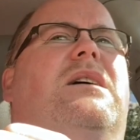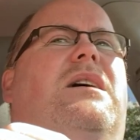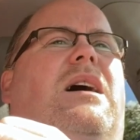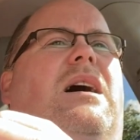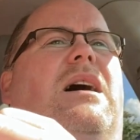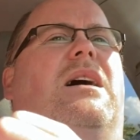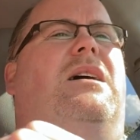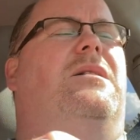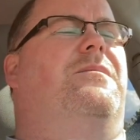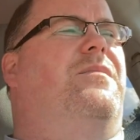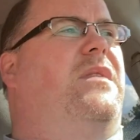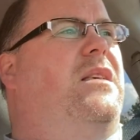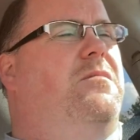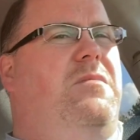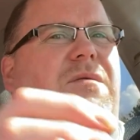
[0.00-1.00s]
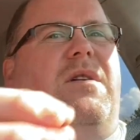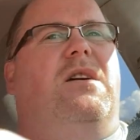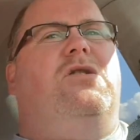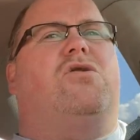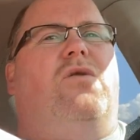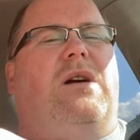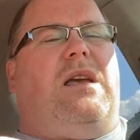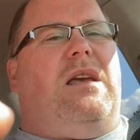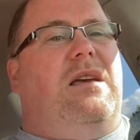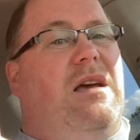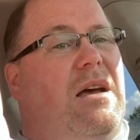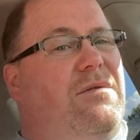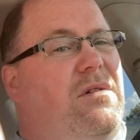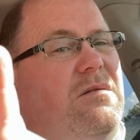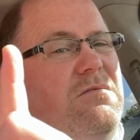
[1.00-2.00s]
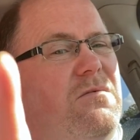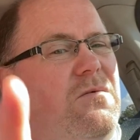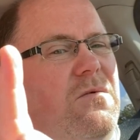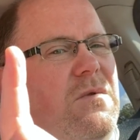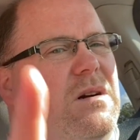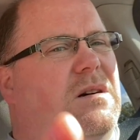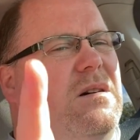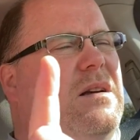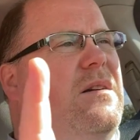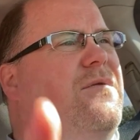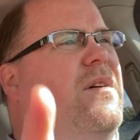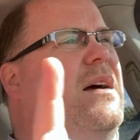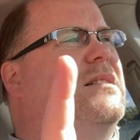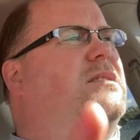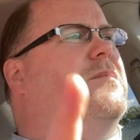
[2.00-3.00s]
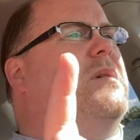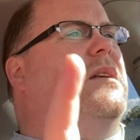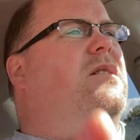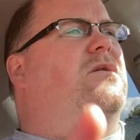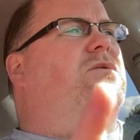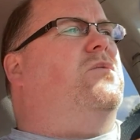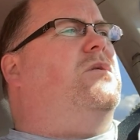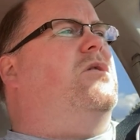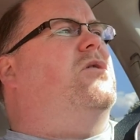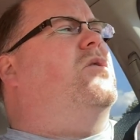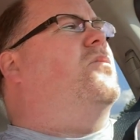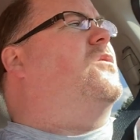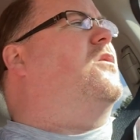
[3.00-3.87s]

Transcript: can be very tricky. You have to really find somebody who knows what they're doing